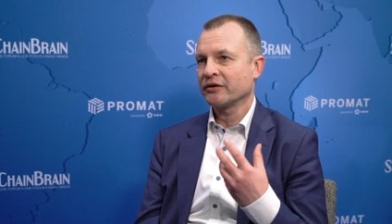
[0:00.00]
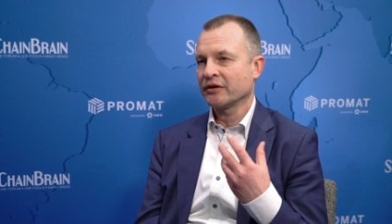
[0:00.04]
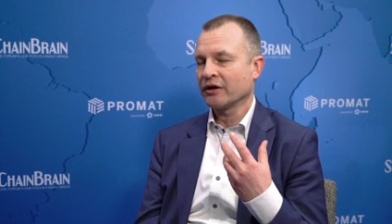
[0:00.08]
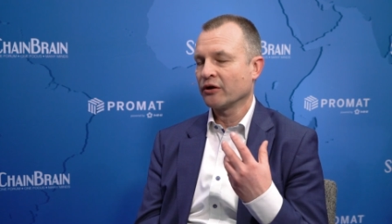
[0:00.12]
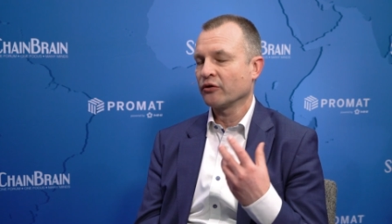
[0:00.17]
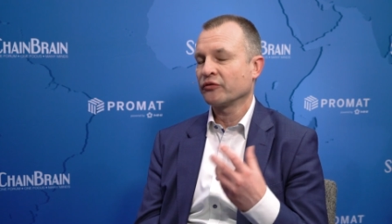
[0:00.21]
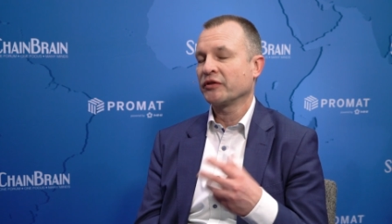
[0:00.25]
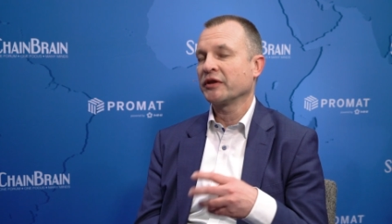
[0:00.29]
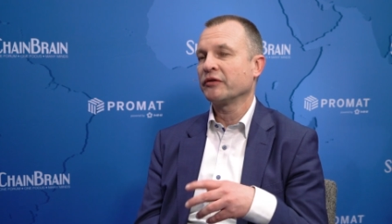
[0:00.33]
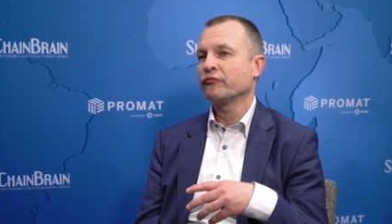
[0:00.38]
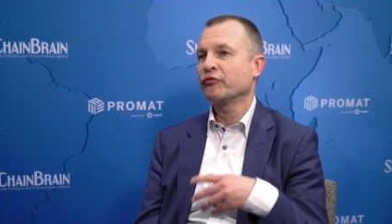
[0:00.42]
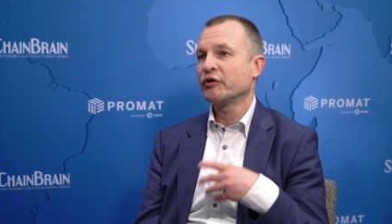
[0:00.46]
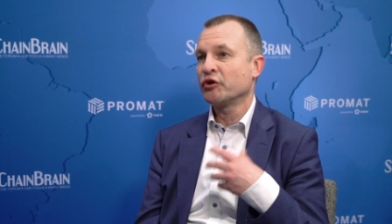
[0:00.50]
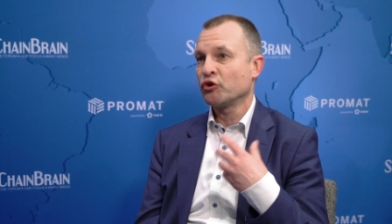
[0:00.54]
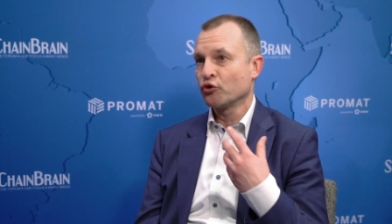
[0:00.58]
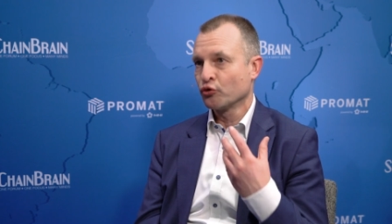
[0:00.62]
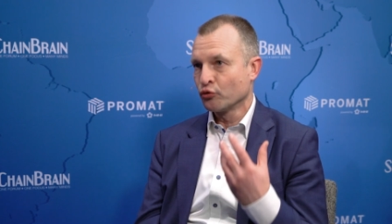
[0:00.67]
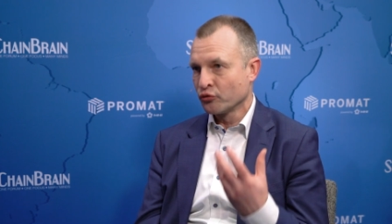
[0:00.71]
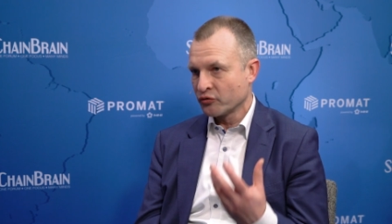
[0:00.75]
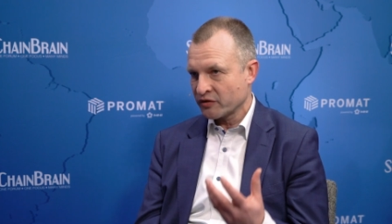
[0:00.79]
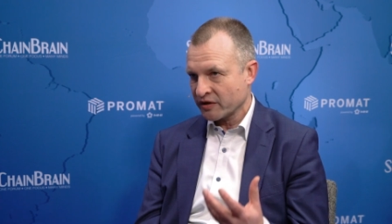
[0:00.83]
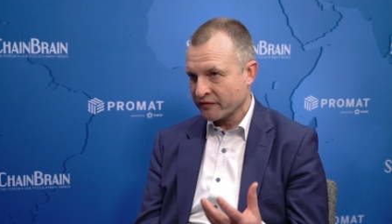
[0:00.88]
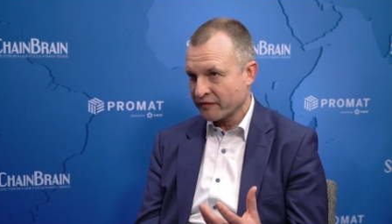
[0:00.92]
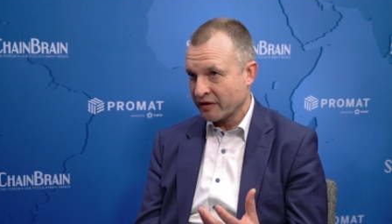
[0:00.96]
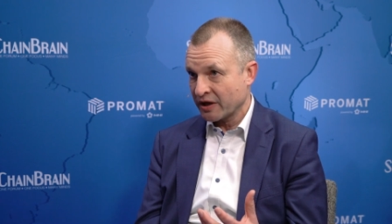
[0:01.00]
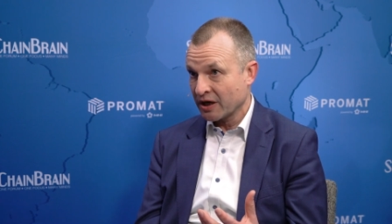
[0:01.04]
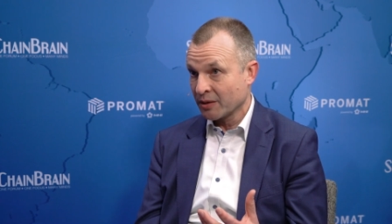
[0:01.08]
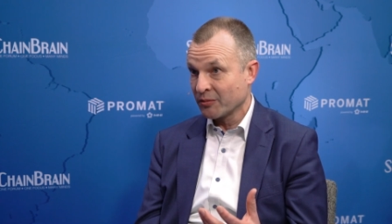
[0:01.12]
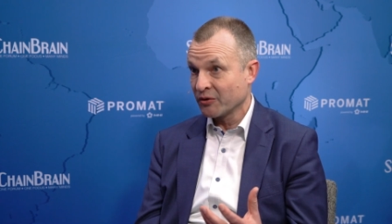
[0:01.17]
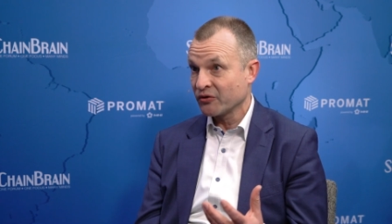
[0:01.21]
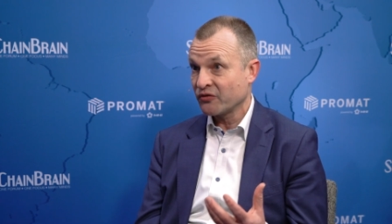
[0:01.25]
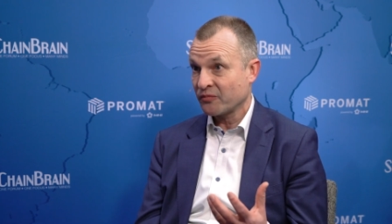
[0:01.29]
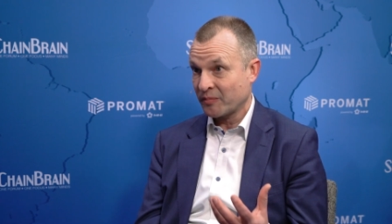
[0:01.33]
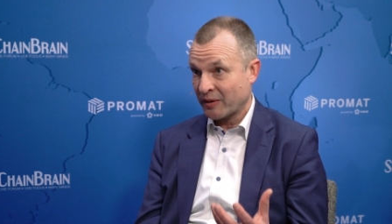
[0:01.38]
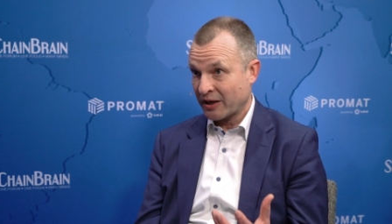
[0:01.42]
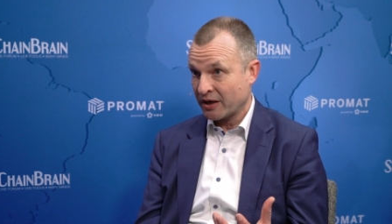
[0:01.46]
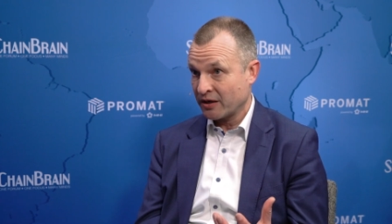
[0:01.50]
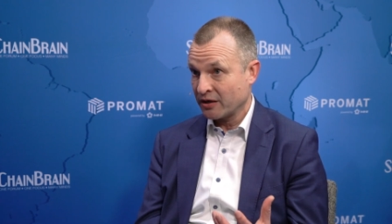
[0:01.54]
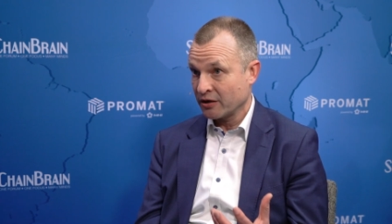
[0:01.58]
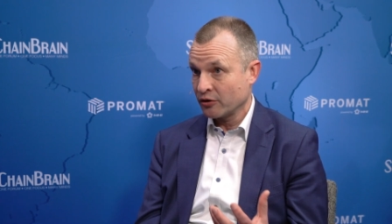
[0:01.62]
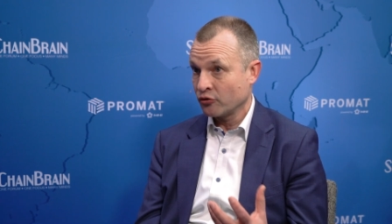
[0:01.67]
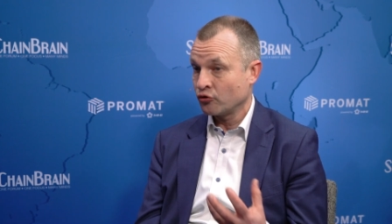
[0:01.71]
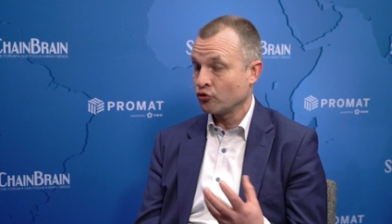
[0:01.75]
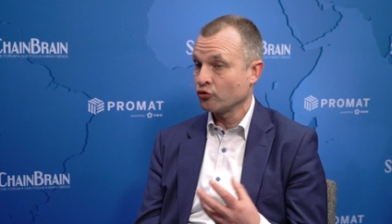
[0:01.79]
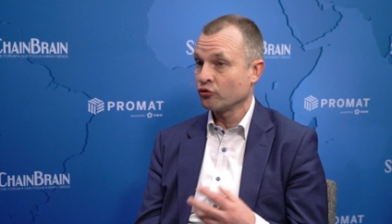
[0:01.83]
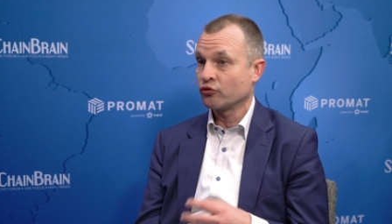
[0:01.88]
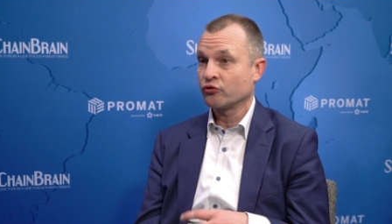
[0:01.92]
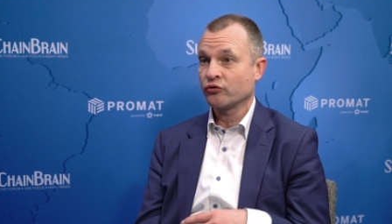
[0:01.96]
uh, the reduced available spending
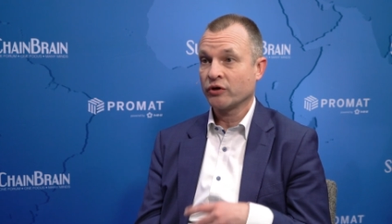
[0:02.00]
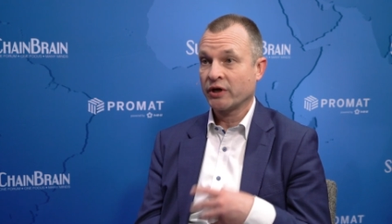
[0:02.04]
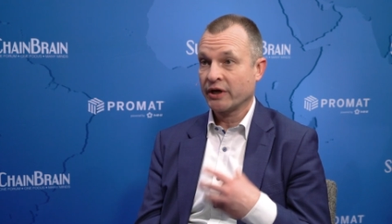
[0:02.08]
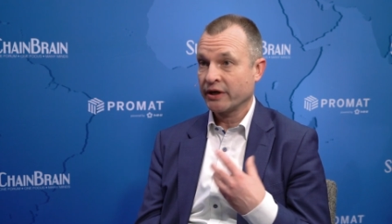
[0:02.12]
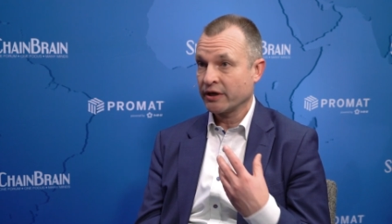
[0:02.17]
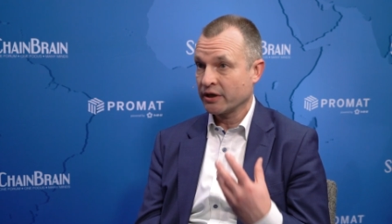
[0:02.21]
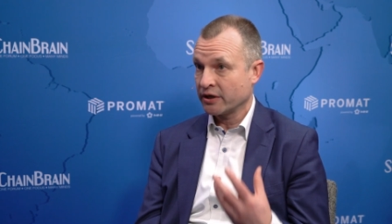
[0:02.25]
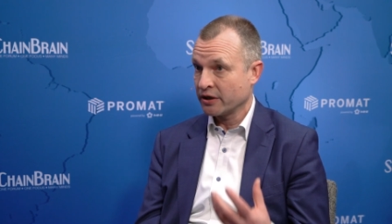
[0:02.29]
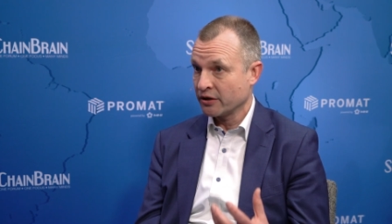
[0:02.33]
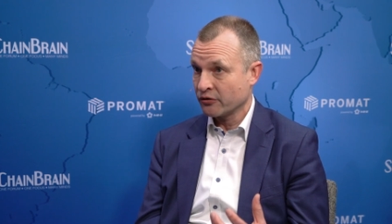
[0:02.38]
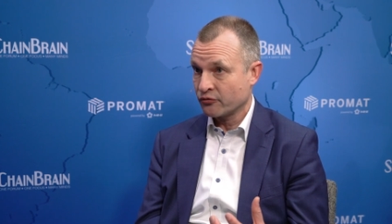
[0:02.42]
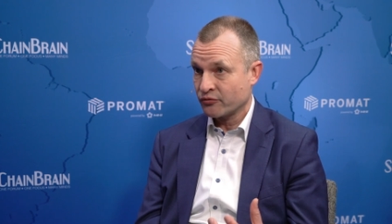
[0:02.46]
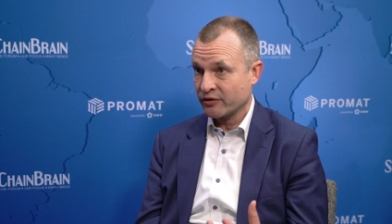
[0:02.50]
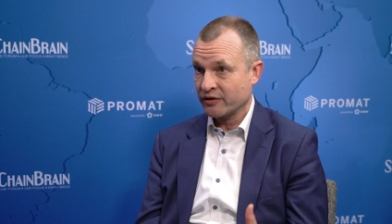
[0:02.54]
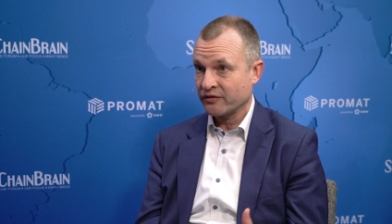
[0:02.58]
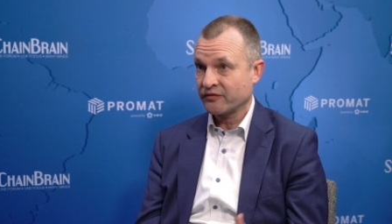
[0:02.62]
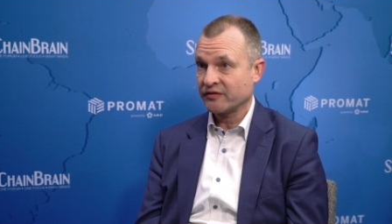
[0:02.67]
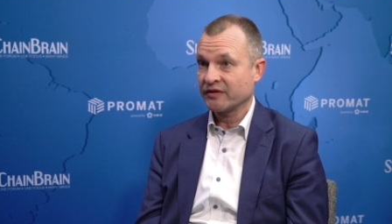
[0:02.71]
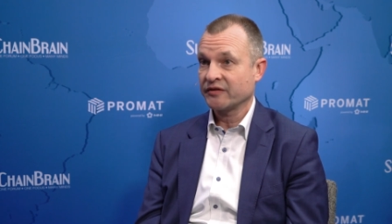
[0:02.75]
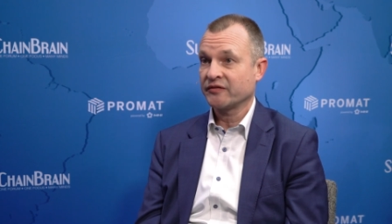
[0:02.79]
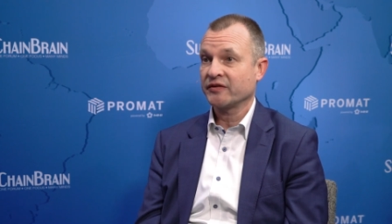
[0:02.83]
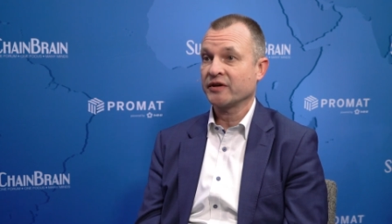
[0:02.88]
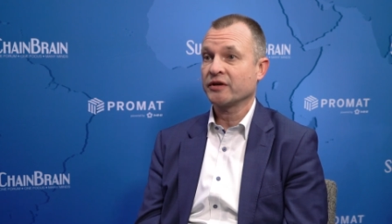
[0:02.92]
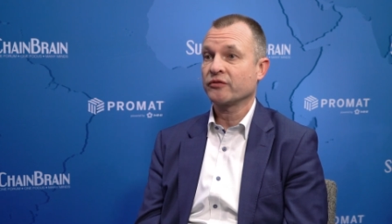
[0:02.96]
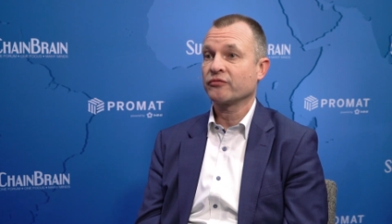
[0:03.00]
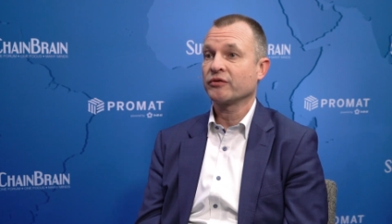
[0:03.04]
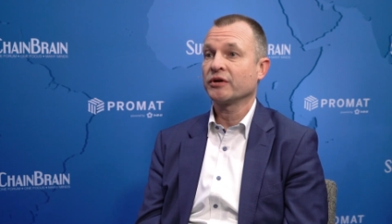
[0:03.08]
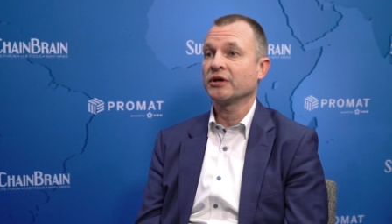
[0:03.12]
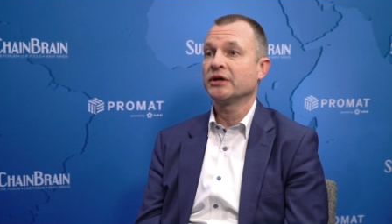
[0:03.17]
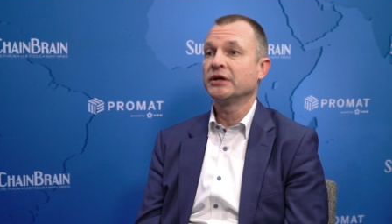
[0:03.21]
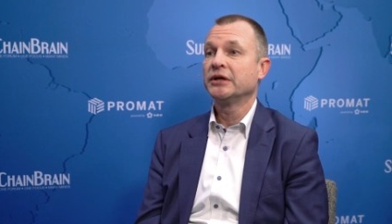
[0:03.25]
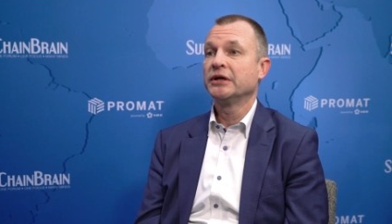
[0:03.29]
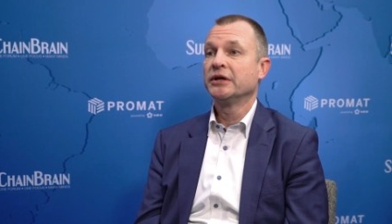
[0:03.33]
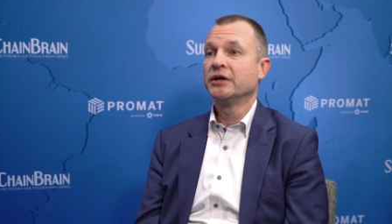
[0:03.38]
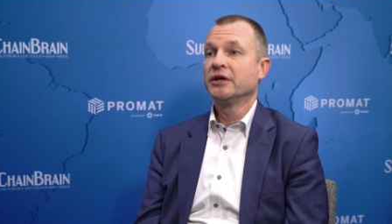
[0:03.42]
due to higher interest, et cetera,